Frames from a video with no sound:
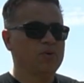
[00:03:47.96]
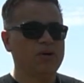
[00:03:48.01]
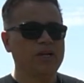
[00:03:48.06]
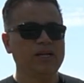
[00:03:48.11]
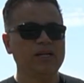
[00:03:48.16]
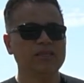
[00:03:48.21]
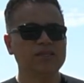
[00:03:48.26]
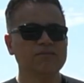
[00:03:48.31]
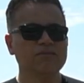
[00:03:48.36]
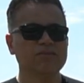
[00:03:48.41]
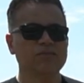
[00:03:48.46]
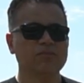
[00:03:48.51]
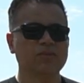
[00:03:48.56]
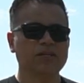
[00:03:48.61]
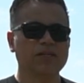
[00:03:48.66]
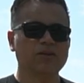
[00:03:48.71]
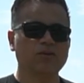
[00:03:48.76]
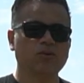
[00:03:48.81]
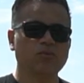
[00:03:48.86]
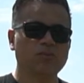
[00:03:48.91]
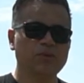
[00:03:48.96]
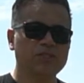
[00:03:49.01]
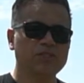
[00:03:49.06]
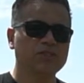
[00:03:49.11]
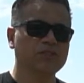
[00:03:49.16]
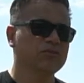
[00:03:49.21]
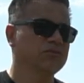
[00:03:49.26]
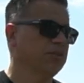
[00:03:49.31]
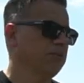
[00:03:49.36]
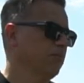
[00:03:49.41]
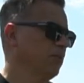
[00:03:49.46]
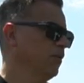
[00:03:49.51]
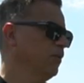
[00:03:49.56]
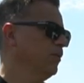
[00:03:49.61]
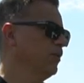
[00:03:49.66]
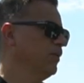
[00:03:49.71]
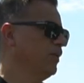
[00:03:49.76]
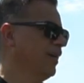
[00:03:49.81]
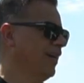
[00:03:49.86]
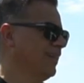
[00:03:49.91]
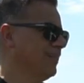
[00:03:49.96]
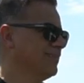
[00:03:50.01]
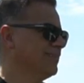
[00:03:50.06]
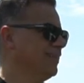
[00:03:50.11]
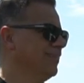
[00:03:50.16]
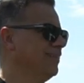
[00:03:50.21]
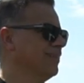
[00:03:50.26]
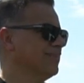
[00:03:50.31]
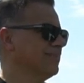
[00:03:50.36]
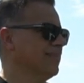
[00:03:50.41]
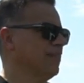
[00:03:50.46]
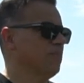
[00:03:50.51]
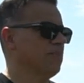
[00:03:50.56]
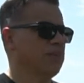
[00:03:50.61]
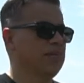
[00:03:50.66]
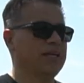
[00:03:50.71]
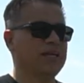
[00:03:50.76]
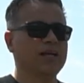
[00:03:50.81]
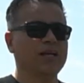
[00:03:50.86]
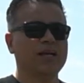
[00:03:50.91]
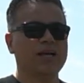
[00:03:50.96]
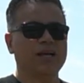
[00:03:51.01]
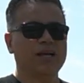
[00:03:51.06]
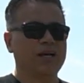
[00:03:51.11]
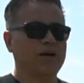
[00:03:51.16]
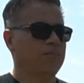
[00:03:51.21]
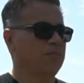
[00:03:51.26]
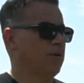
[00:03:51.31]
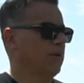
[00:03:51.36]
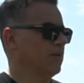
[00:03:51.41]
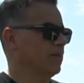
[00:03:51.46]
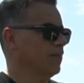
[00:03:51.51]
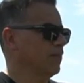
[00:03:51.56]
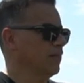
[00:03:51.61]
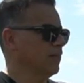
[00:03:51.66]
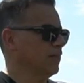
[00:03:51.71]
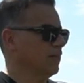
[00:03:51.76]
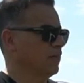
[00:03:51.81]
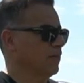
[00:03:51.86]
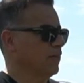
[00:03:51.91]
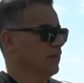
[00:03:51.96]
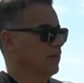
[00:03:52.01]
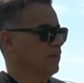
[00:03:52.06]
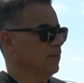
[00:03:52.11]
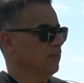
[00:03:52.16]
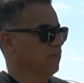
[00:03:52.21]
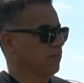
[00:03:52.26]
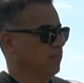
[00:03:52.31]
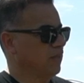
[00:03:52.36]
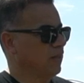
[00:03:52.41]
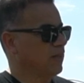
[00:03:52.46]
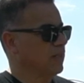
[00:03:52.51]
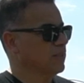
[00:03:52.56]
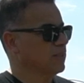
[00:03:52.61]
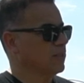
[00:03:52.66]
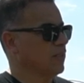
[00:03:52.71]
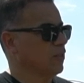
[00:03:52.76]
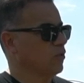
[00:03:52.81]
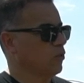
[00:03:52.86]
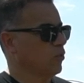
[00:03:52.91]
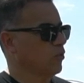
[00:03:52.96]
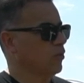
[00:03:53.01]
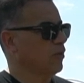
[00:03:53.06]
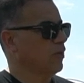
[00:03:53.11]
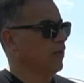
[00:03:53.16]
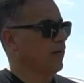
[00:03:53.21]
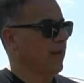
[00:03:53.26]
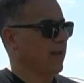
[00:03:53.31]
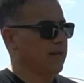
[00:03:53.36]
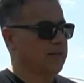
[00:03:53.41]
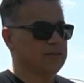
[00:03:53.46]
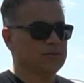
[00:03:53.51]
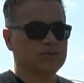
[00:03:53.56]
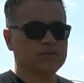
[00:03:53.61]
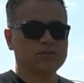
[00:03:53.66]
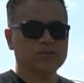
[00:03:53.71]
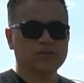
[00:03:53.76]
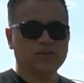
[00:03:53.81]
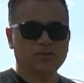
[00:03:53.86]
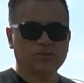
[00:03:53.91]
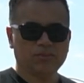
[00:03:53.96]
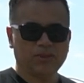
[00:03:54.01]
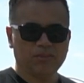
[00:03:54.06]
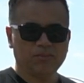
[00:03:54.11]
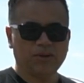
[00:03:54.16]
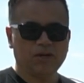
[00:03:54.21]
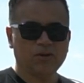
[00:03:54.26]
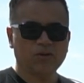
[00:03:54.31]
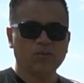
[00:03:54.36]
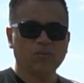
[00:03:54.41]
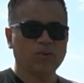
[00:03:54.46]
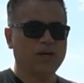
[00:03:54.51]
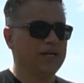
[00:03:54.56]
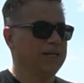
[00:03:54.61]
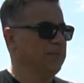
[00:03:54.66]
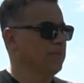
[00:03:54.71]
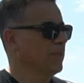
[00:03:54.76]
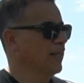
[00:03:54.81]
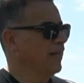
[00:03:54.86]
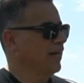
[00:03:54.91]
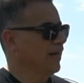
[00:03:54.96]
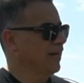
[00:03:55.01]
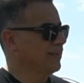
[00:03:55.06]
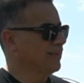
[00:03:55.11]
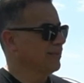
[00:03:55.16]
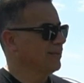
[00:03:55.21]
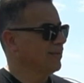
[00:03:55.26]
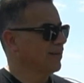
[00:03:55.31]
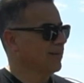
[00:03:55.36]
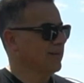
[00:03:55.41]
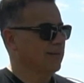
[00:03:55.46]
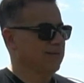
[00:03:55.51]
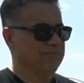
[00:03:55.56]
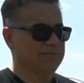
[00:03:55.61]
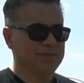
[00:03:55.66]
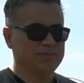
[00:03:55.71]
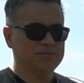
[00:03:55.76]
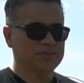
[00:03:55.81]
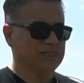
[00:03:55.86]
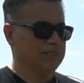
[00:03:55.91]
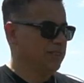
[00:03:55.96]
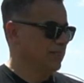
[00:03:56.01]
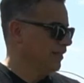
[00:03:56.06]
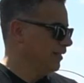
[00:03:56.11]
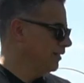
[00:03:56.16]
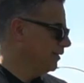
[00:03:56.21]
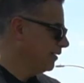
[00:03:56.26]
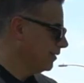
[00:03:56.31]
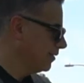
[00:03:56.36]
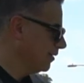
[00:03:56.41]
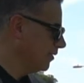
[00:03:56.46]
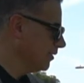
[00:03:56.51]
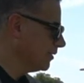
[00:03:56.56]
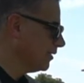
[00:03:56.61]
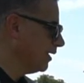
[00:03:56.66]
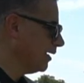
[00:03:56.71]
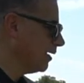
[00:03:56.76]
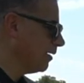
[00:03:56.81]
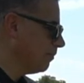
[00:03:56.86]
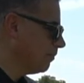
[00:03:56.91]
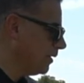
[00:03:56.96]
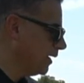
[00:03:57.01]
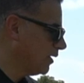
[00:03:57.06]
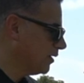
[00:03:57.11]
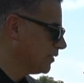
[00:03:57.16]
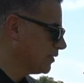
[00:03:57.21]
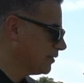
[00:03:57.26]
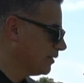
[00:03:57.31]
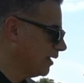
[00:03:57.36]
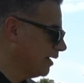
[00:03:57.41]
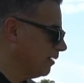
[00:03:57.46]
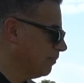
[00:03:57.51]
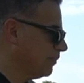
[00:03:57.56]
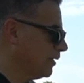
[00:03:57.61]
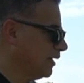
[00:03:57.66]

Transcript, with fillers: anything from my original review, I said the same thing about the flush door handles on my Model Y. I think they're kind of flimsy. This looks like a better setup.